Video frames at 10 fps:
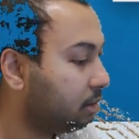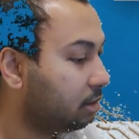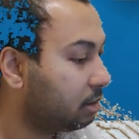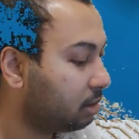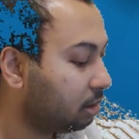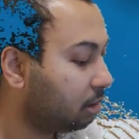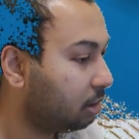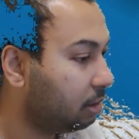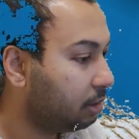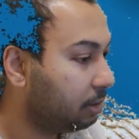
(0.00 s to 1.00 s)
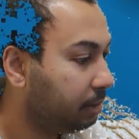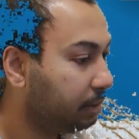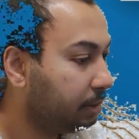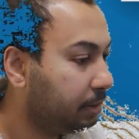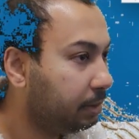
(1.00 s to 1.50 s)
let's start.
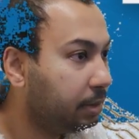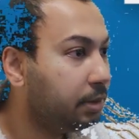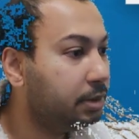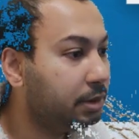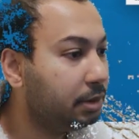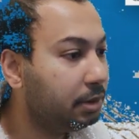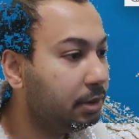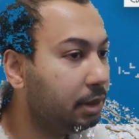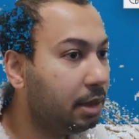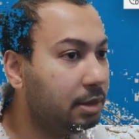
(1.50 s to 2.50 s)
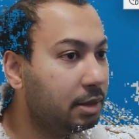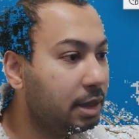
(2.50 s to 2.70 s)
So as